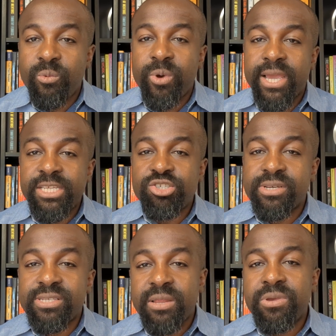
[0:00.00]
We're
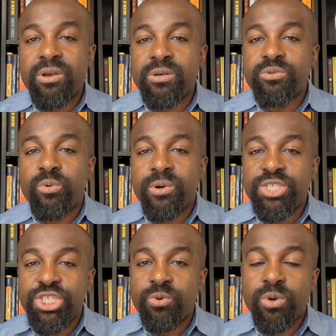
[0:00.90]
interested because we
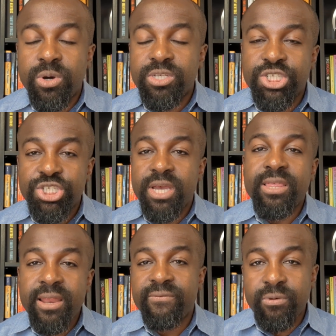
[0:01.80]
want to share
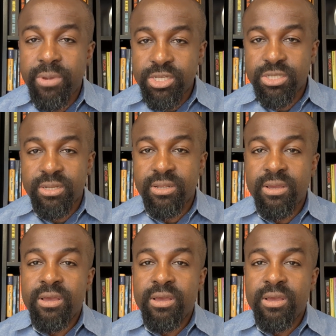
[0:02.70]
that information